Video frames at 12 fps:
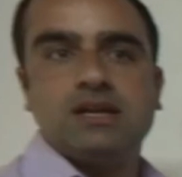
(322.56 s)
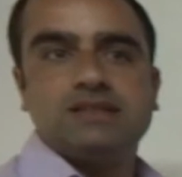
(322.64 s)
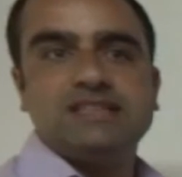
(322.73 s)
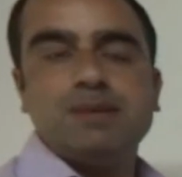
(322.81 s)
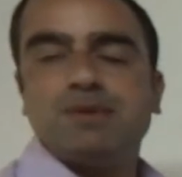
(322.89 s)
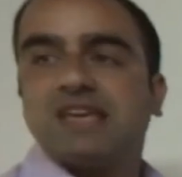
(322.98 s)

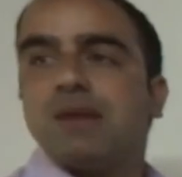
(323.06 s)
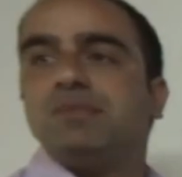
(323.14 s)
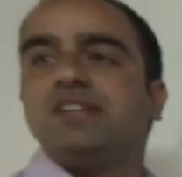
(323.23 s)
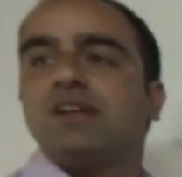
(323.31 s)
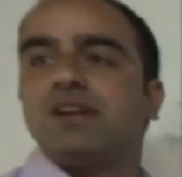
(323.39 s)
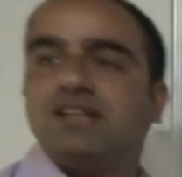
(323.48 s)
They became
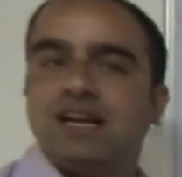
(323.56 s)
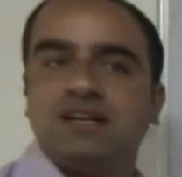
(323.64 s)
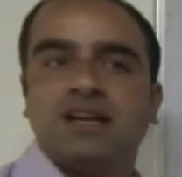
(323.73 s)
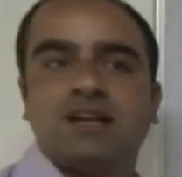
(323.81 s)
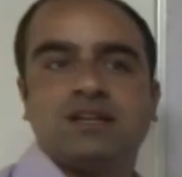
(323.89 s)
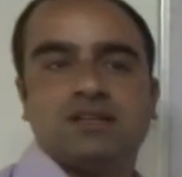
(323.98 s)

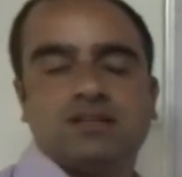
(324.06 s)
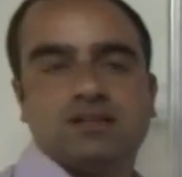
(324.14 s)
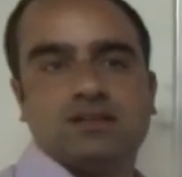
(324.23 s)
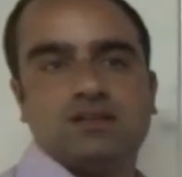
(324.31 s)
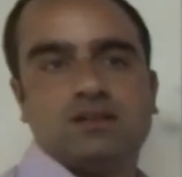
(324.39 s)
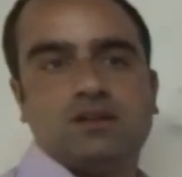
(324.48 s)
redundant
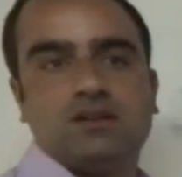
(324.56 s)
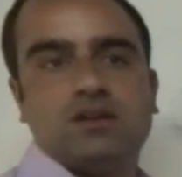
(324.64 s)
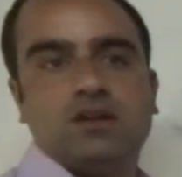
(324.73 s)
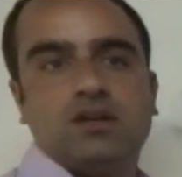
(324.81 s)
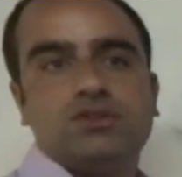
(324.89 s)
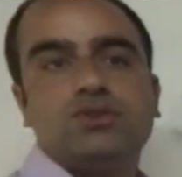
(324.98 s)

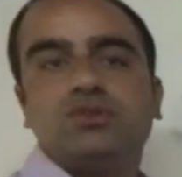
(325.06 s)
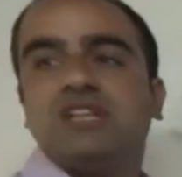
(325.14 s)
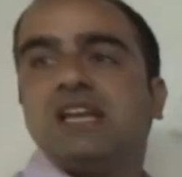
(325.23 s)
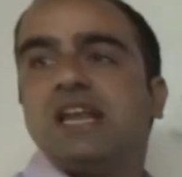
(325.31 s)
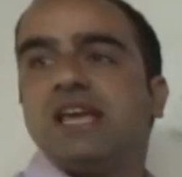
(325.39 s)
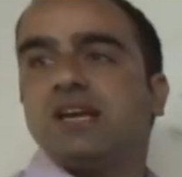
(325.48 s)
due to
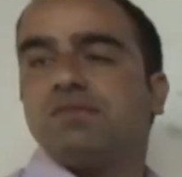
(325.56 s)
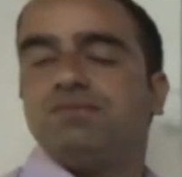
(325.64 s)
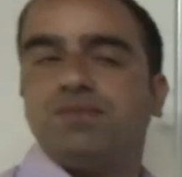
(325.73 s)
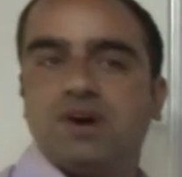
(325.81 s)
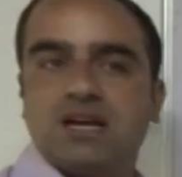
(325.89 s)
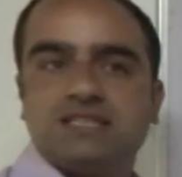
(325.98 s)
the lack of
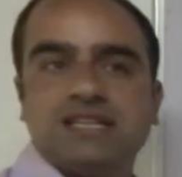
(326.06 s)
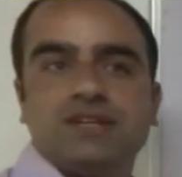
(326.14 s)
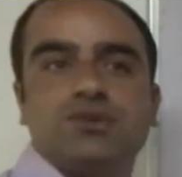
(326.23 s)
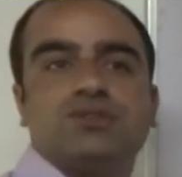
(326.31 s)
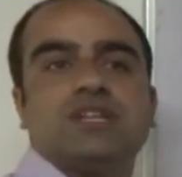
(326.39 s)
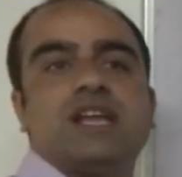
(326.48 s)
wars and
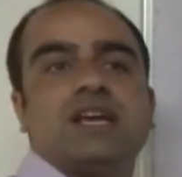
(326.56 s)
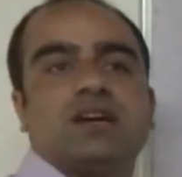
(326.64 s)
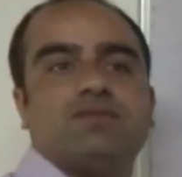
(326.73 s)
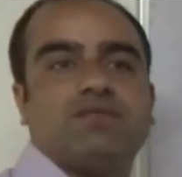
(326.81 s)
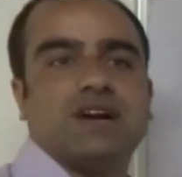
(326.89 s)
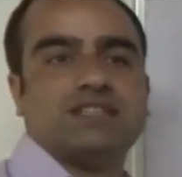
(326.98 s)
due to the lack
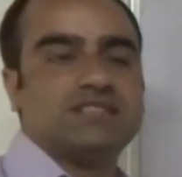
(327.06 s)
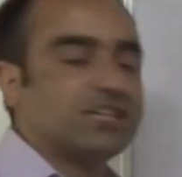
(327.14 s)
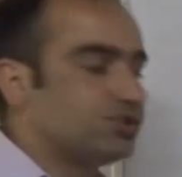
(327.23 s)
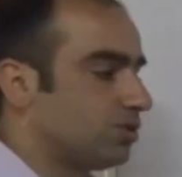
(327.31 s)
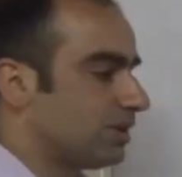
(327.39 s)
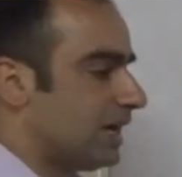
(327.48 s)
of fights.
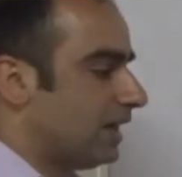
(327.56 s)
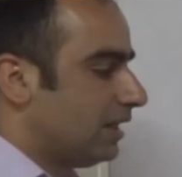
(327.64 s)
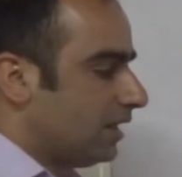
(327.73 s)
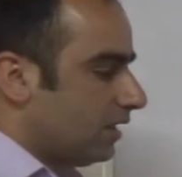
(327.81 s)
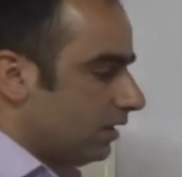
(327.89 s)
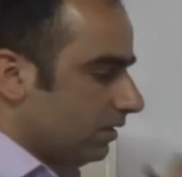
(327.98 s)
Ashoka
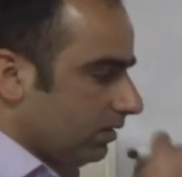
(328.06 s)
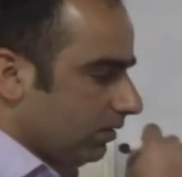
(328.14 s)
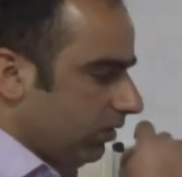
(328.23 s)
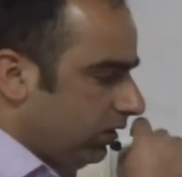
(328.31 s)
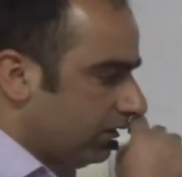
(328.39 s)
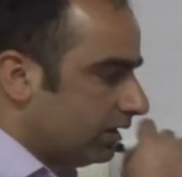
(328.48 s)

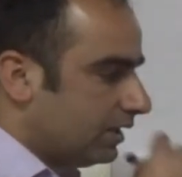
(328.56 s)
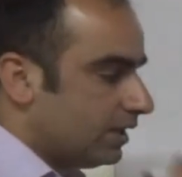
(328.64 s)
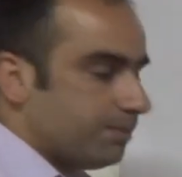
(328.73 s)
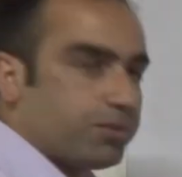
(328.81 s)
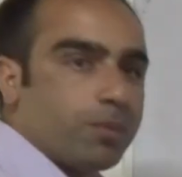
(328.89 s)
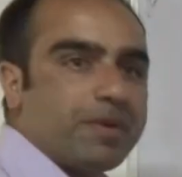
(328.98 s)

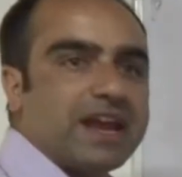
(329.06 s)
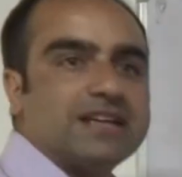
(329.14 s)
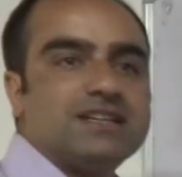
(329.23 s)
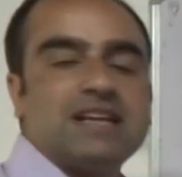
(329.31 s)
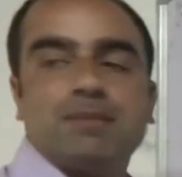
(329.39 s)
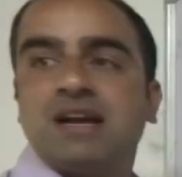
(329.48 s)

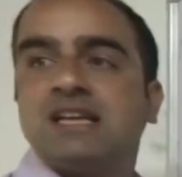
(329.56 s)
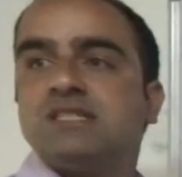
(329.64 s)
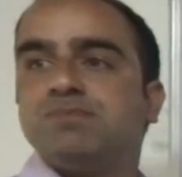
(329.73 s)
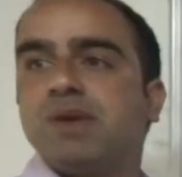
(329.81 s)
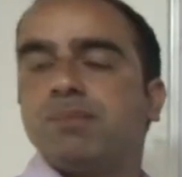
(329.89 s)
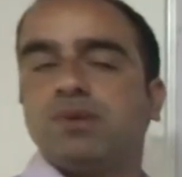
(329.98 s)
propagated among his
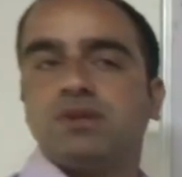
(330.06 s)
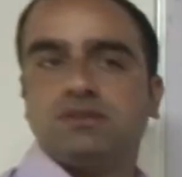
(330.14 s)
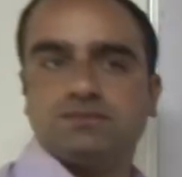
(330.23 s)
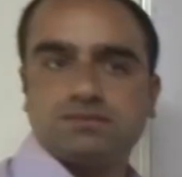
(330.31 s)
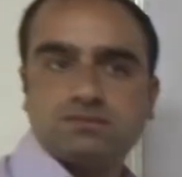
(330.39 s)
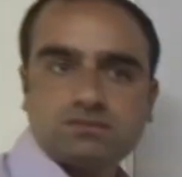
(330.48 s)
people
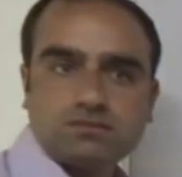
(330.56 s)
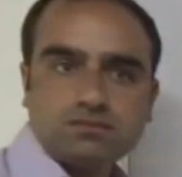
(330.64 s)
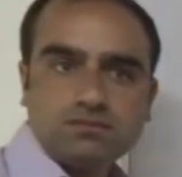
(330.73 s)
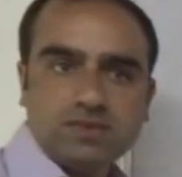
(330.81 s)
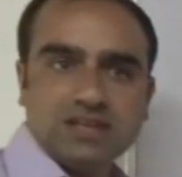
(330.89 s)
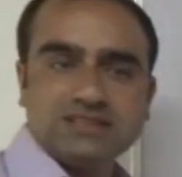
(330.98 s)

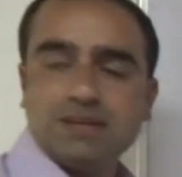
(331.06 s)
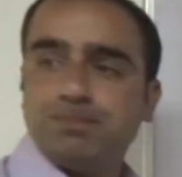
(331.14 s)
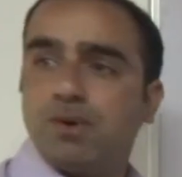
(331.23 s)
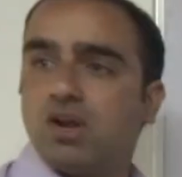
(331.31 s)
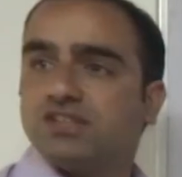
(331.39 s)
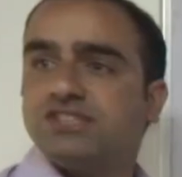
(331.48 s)
the
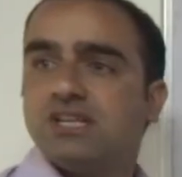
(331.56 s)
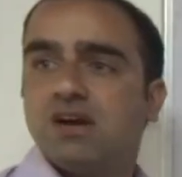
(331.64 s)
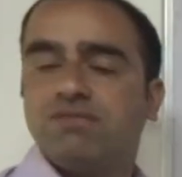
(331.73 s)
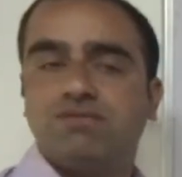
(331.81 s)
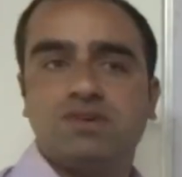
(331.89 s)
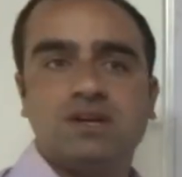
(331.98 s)
policy
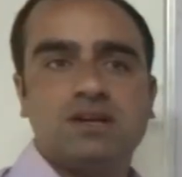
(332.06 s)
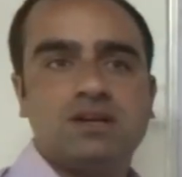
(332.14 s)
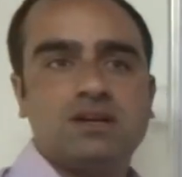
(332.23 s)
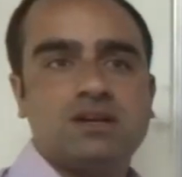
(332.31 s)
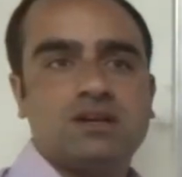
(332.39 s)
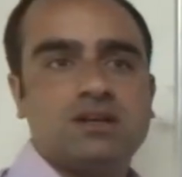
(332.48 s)
of
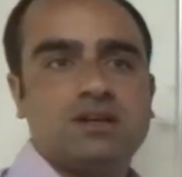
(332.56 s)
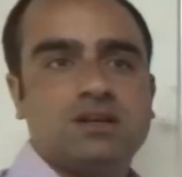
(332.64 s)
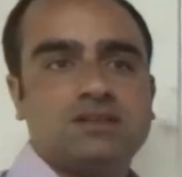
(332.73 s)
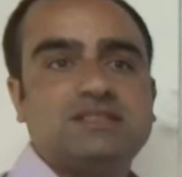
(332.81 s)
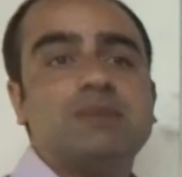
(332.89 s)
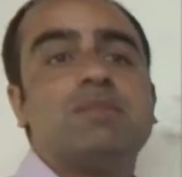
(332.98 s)

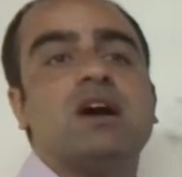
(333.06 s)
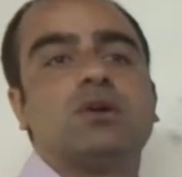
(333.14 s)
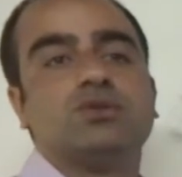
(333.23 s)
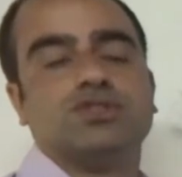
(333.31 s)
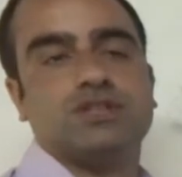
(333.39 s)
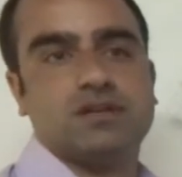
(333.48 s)

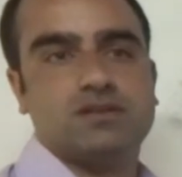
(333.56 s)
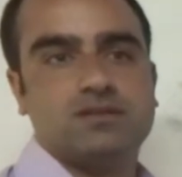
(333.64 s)
Dhammagosha